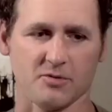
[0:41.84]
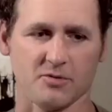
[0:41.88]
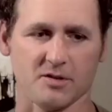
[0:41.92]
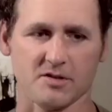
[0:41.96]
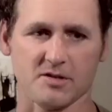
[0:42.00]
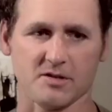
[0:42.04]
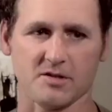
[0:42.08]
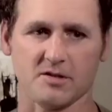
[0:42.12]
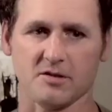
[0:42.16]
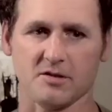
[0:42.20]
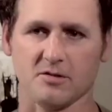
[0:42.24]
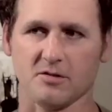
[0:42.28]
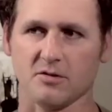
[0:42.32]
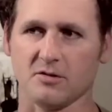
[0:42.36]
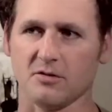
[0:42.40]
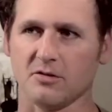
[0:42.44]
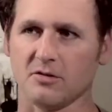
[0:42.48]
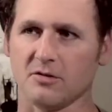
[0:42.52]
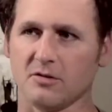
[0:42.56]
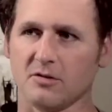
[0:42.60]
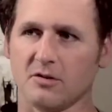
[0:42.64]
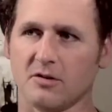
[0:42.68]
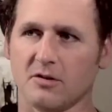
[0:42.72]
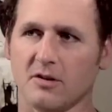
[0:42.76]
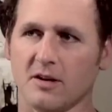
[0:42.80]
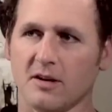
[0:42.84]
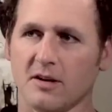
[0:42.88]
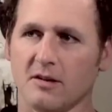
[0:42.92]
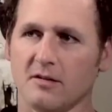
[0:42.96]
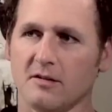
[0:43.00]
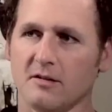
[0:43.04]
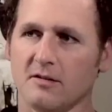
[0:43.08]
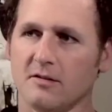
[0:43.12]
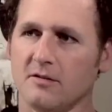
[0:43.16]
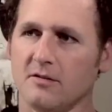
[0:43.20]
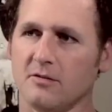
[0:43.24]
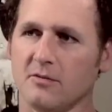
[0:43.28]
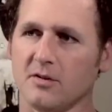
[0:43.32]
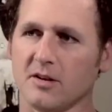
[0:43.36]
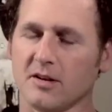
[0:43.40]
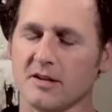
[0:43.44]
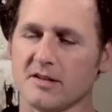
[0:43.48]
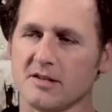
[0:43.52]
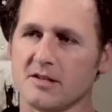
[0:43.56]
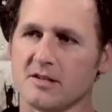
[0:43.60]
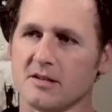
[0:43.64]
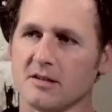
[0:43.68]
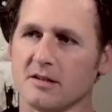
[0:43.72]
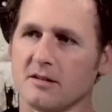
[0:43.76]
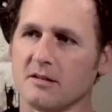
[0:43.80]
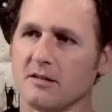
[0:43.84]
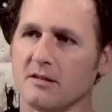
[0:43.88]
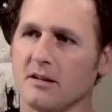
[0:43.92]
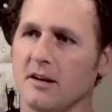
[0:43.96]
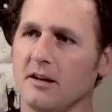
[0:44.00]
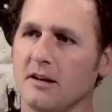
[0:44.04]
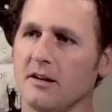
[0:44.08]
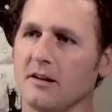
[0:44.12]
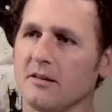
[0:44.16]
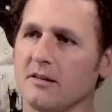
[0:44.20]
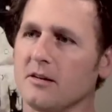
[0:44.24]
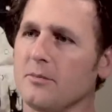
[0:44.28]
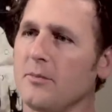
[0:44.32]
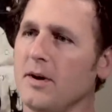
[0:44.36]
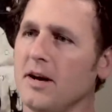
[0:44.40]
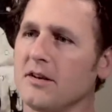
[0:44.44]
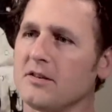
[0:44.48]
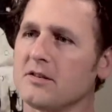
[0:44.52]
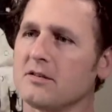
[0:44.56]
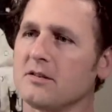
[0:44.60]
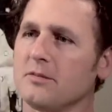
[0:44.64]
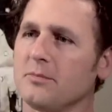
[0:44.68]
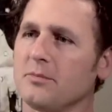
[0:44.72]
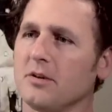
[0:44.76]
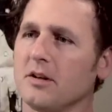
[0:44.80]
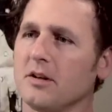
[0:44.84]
was to create realistic lighting to match the